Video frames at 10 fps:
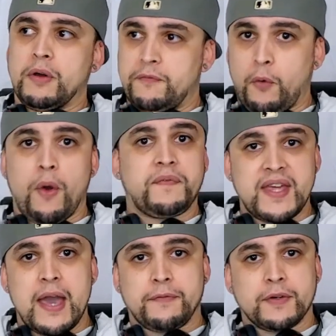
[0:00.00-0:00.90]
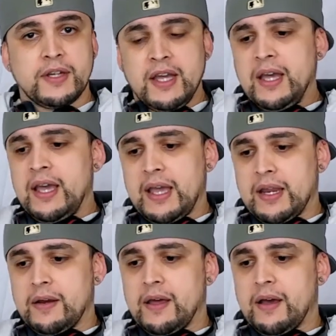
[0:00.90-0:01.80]
put forth the effort
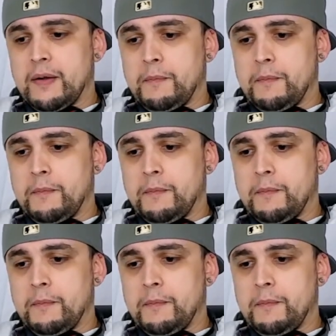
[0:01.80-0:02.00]
and